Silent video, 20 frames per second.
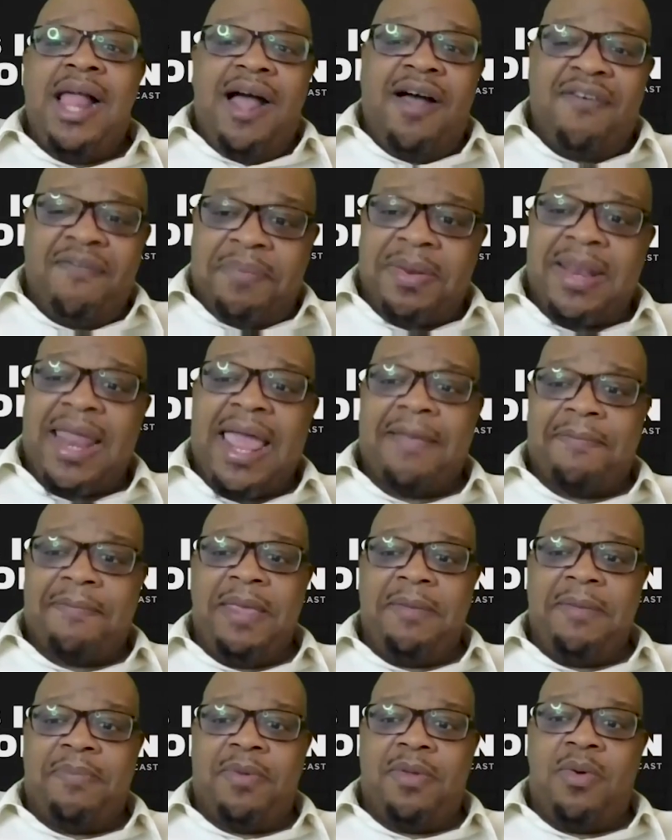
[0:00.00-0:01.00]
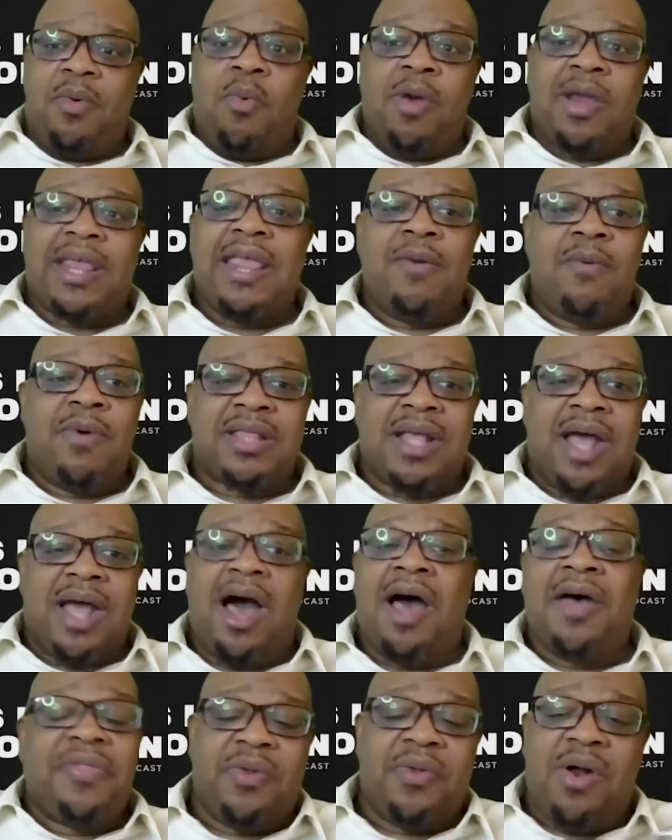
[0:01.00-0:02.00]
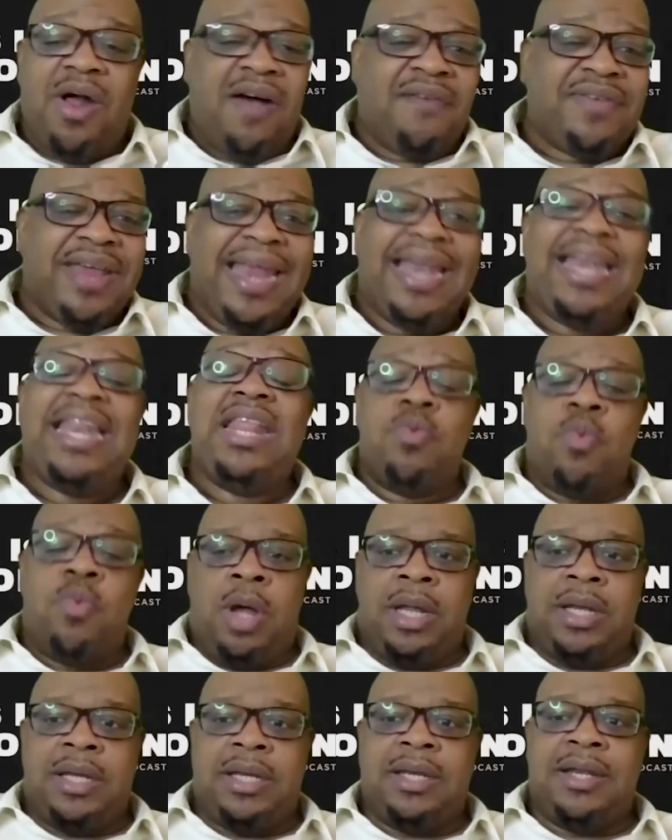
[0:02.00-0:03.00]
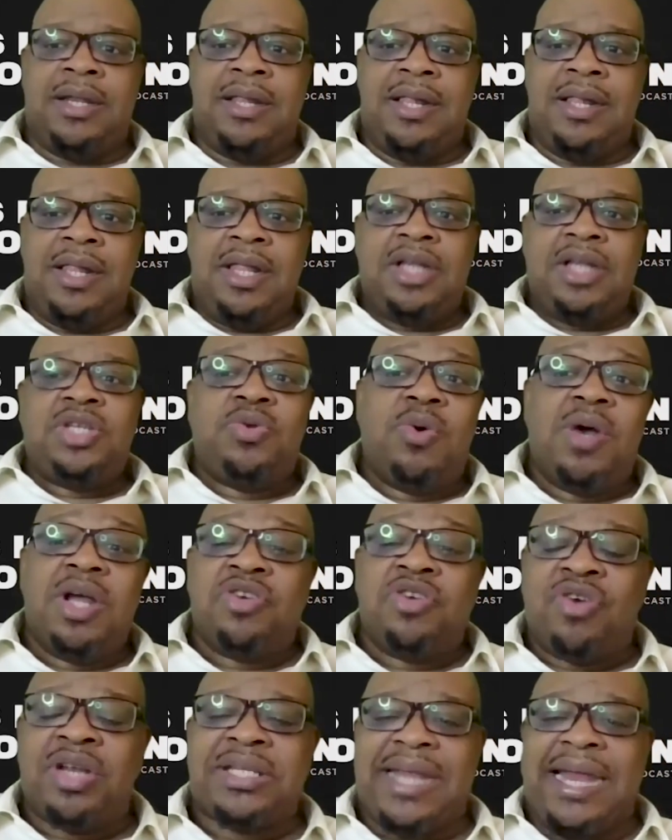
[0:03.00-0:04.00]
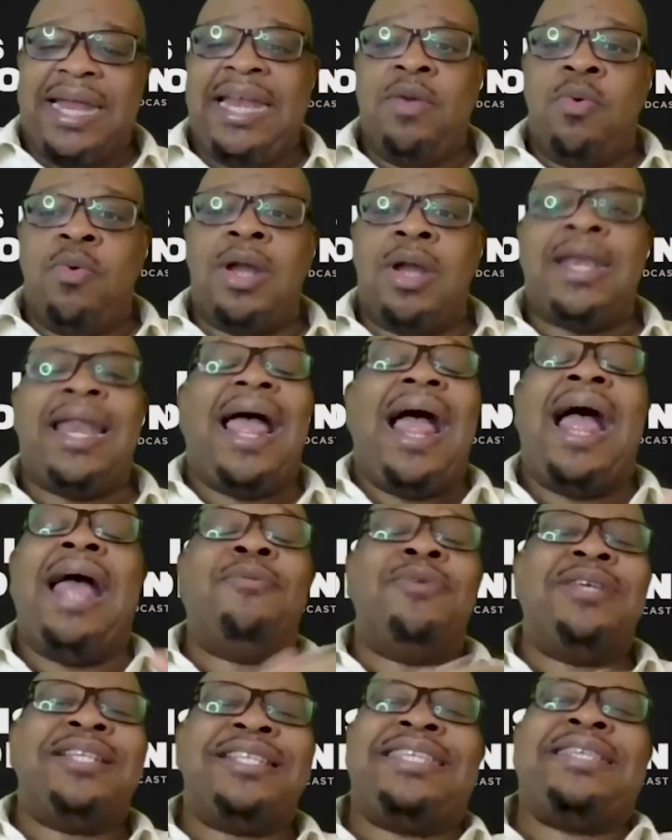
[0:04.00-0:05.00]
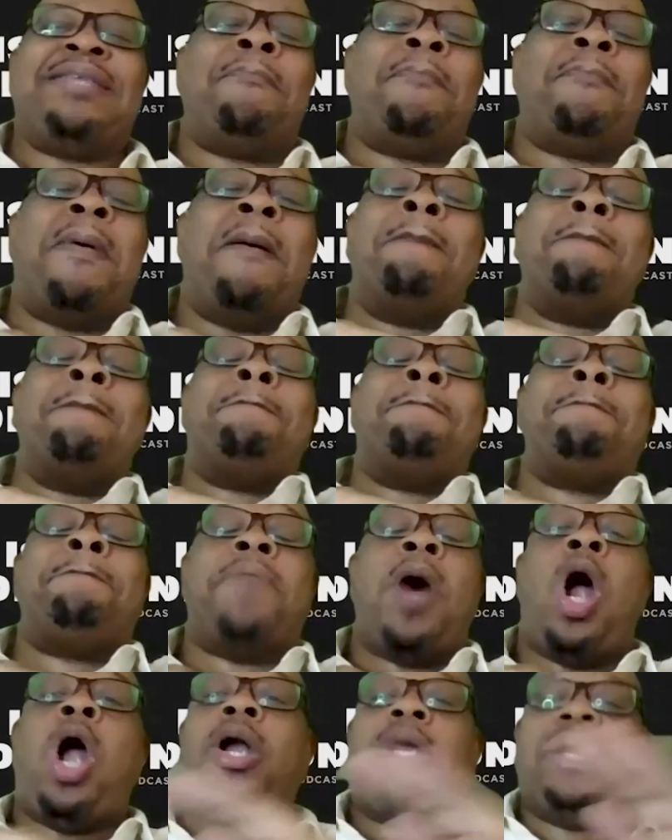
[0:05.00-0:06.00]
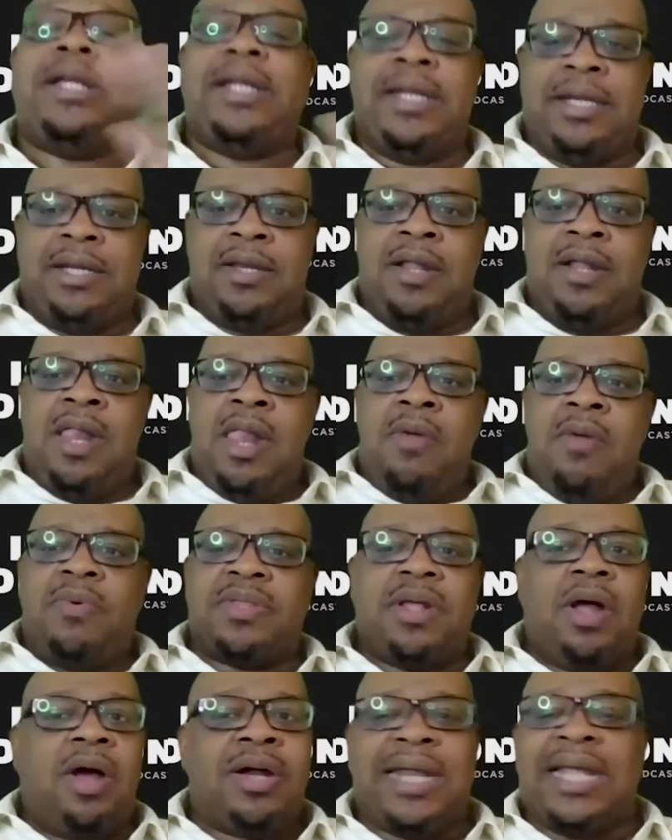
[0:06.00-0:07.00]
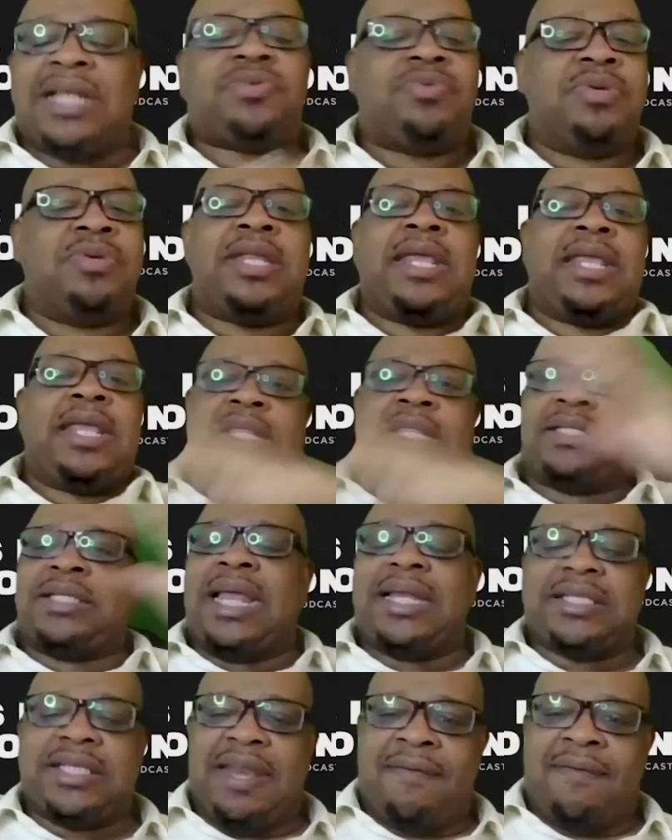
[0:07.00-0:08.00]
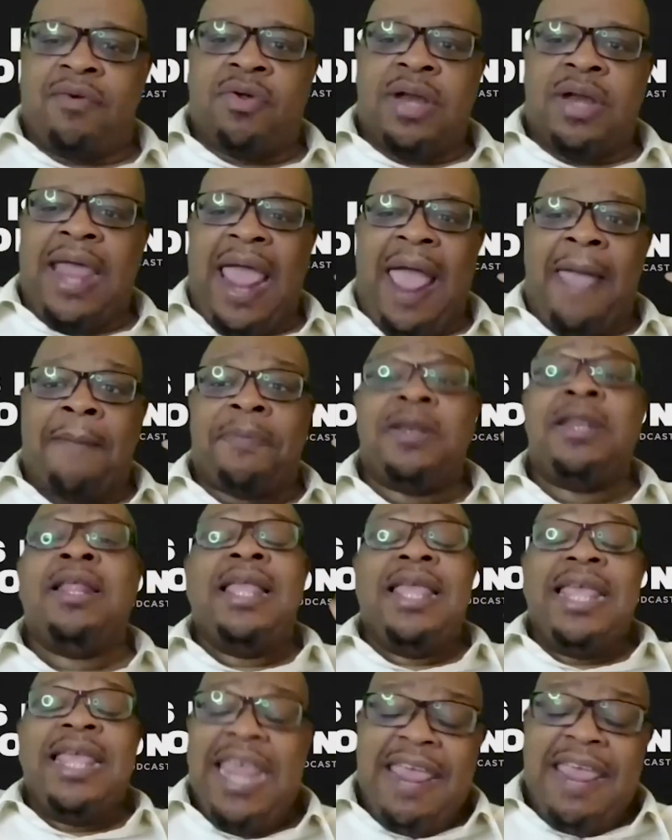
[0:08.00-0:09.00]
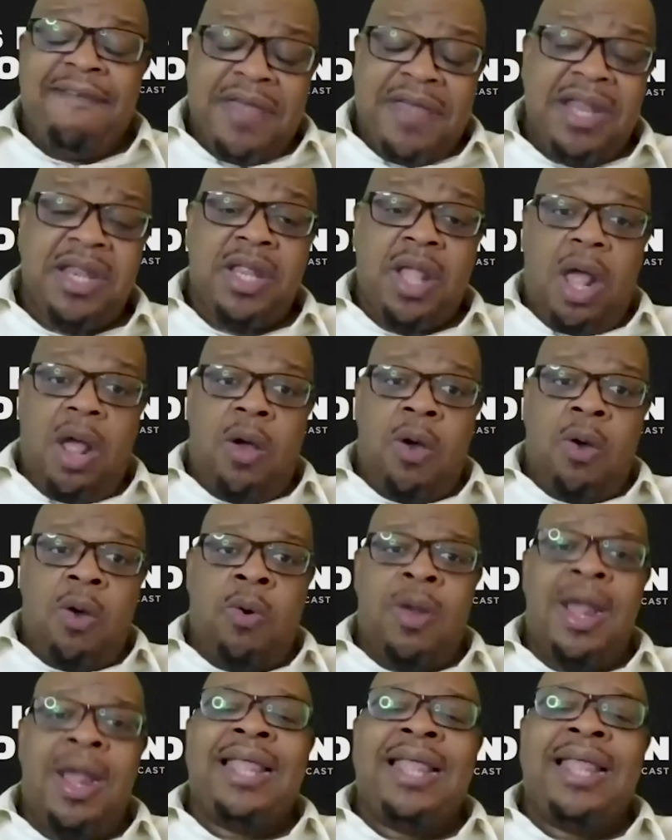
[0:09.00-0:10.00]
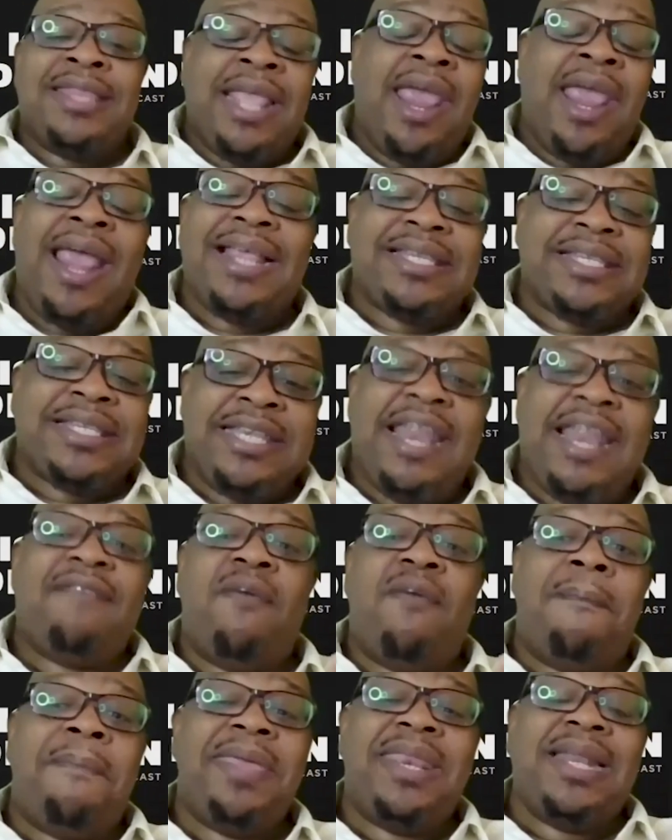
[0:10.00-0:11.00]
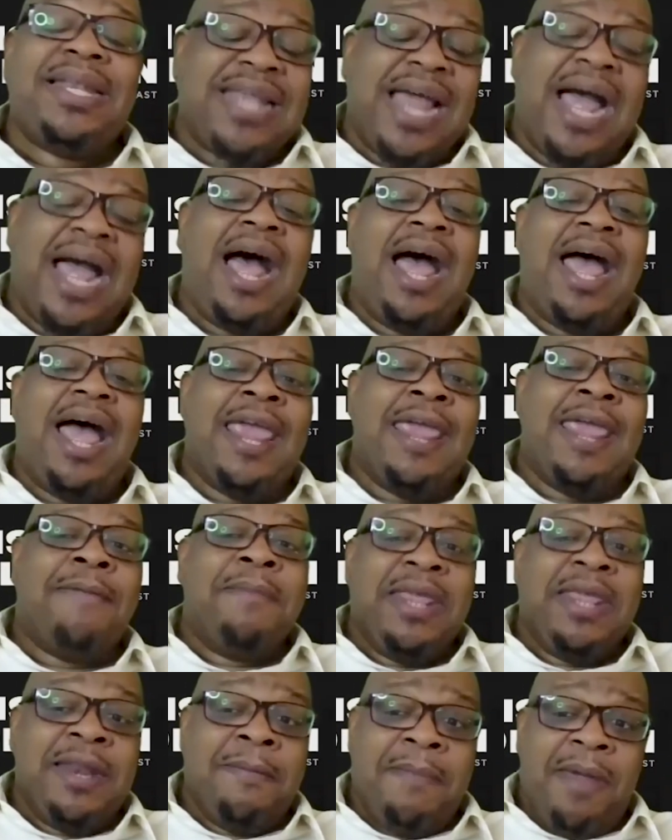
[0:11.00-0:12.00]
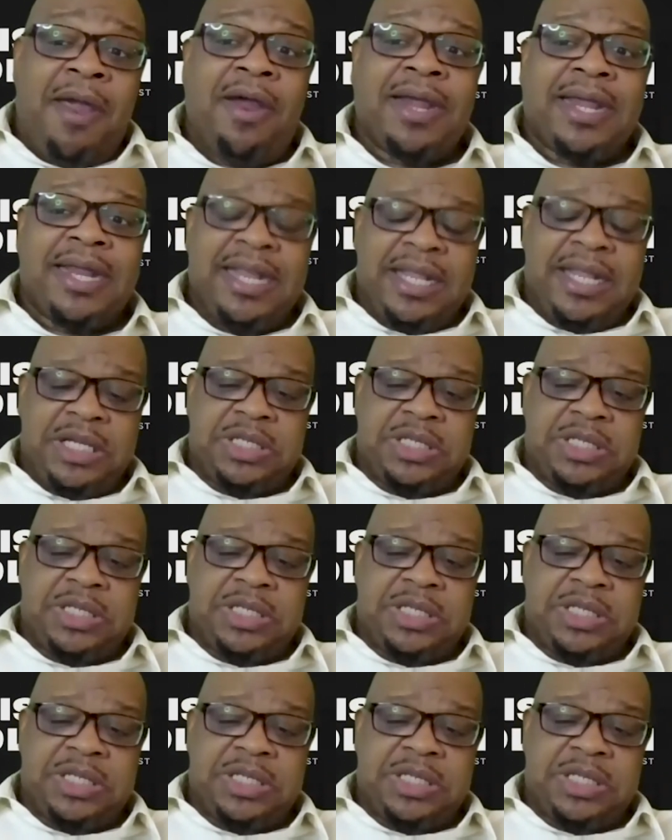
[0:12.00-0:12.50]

of black people working with other of anyone to address anyone, I was bombarded with oh that's ridiculous. That's never gonna happen. Even though there has never been a time in American